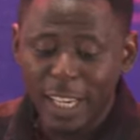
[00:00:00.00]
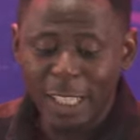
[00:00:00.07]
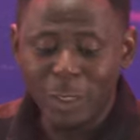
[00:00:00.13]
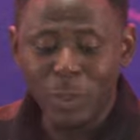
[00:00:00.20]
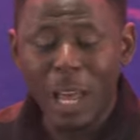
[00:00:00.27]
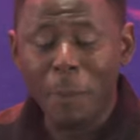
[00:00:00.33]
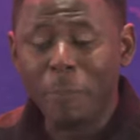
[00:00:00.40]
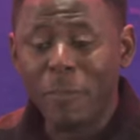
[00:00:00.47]

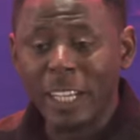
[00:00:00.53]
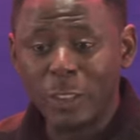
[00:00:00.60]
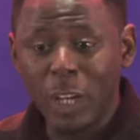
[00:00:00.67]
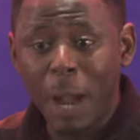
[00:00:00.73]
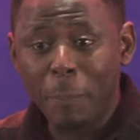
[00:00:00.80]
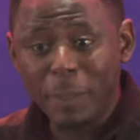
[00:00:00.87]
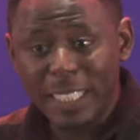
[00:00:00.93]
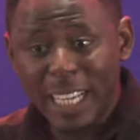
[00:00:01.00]
it will affect
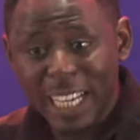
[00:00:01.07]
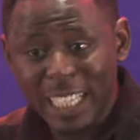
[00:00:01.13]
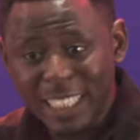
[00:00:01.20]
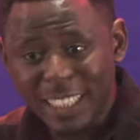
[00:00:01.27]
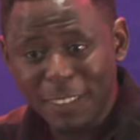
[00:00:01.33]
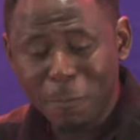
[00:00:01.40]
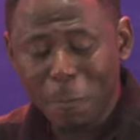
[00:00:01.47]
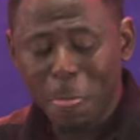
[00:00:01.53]
your
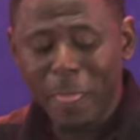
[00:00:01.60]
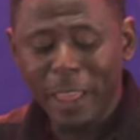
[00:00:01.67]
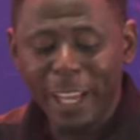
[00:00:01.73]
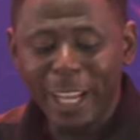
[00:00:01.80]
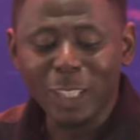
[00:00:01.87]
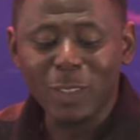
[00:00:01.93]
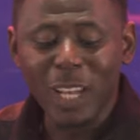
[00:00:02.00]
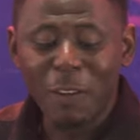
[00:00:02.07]
appetite,
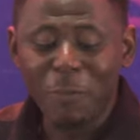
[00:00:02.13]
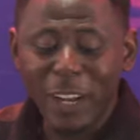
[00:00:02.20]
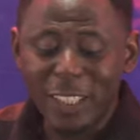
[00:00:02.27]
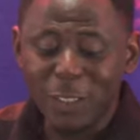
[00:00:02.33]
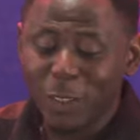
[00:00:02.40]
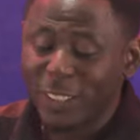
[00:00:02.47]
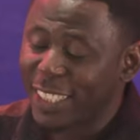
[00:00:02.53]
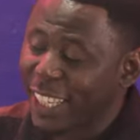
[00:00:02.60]
it will
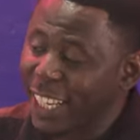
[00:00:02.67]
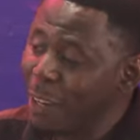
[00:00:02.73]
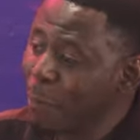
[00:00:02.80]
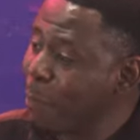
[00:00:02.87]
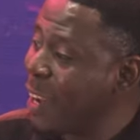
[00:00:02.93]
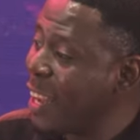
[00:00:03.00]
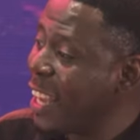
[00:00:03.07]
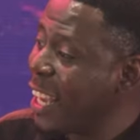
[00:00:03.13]
affect your sleep,
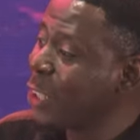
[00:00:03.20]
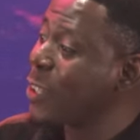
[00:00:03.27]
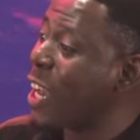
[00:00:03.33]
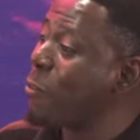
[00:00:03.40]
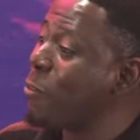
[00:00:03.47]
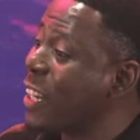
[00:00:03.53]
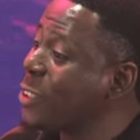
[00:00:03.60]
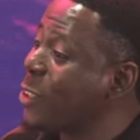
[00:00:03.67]
it will
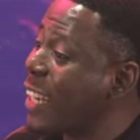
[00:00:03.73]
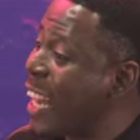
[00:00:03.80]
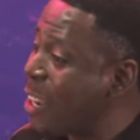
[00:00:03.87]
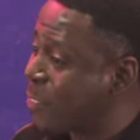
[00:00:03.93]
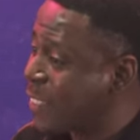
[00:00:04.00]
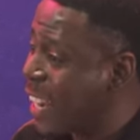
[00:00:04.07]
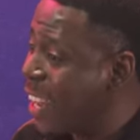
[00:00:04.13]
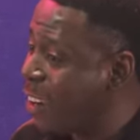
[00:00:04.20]
affect your
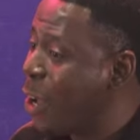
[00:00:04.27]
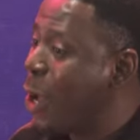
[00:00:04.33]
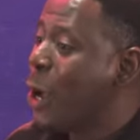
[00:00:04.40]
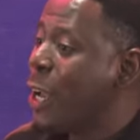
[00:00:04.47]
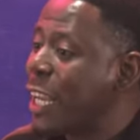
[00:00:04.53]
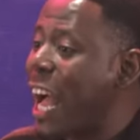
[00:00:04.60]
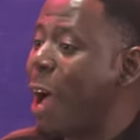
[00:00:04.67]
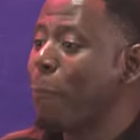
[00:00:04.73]
lifestyle.
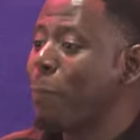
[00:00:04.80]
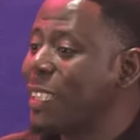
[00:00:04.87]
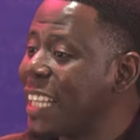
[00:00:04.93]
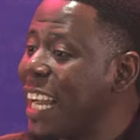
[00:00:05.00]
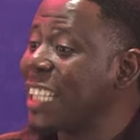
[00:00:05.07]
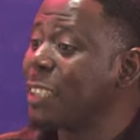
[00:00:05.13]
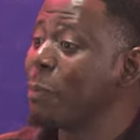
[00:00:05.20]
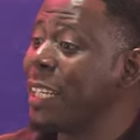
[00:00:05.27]

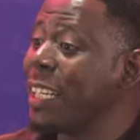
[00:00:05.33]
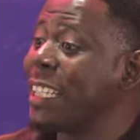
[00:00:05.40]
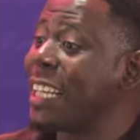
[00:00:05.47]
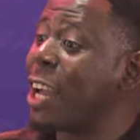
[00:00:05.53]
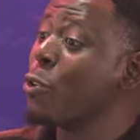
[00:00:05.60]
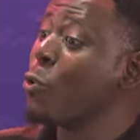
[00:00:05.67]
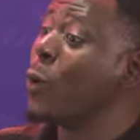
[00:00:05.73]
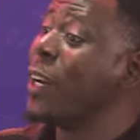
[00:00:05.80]
Appetite meaning
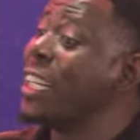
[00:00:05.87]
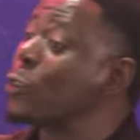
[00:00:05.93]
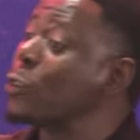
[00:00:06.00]
that you